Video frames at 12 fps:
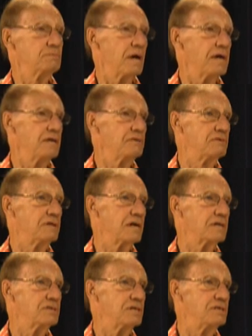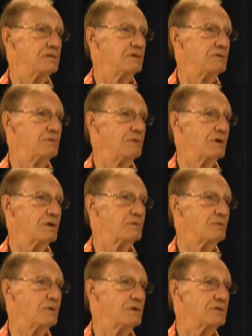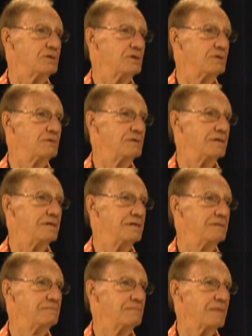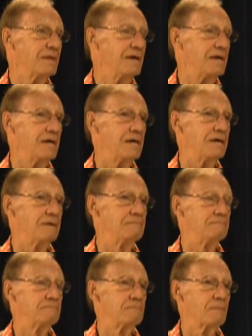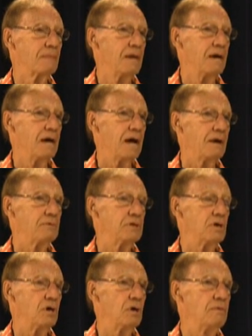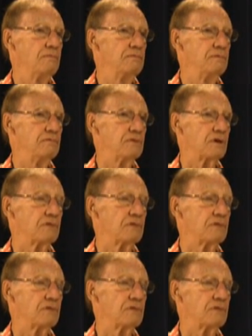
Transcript: my introduction to World War II. Um, I went home for